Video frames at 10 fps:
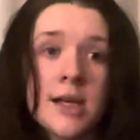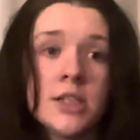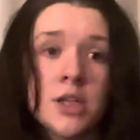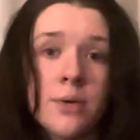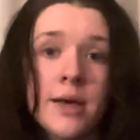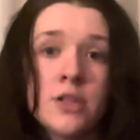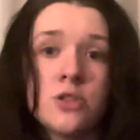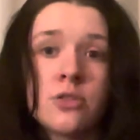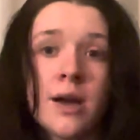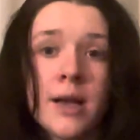I do it
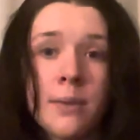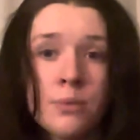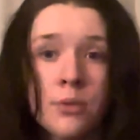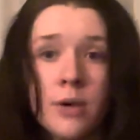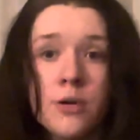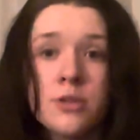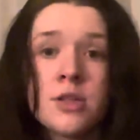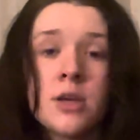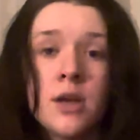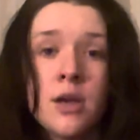to try and promote